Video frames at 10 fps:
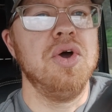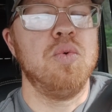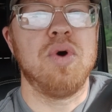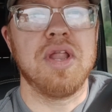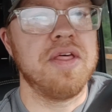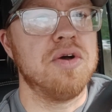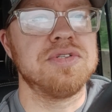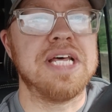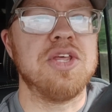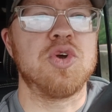One of those
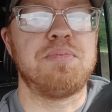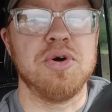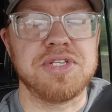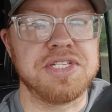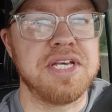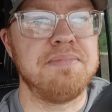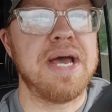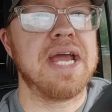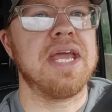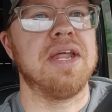that you were supposed to send
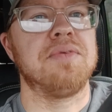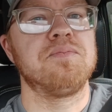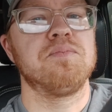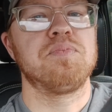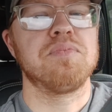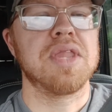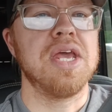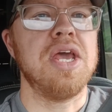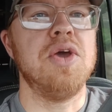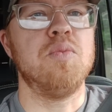back in.
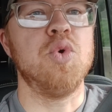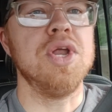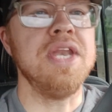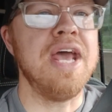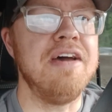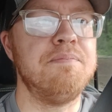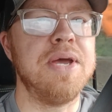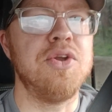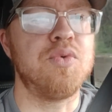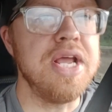It wouldn't have
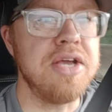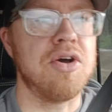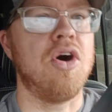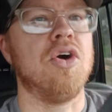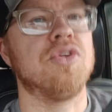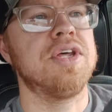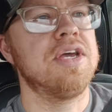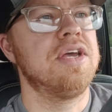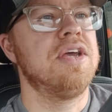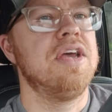been recalled
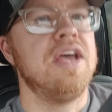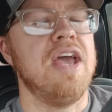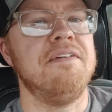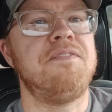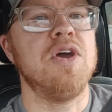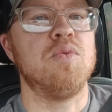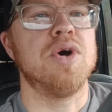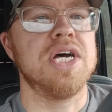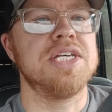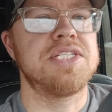if it
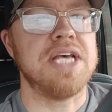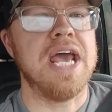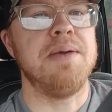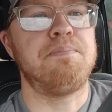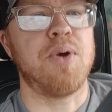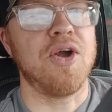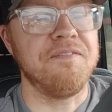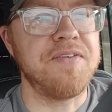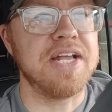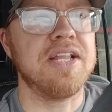was a
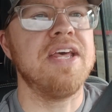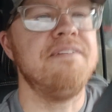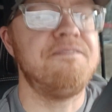perfectly